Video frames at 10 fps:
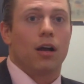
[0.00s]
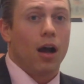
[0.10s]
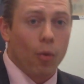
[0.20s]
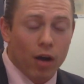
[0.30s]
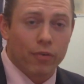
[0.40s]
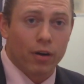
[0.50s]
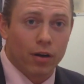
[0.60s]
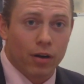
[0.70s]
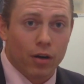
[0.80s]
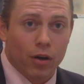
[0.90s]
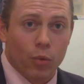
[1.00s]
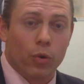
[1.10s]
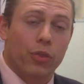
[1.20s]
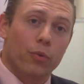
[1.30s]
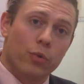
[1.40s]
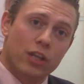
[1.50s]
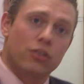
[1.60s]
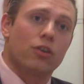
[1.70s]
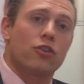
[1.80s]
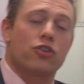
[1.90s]
However, with the
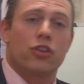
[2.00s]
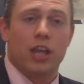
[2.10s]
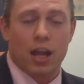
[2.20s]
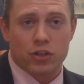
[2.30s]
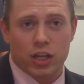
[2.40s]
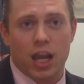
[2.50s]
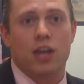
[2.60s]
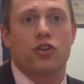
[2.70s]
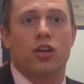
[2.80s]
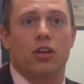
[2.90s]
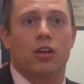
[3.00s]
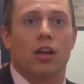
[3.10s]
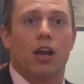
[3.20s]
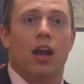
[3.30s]
research, the education,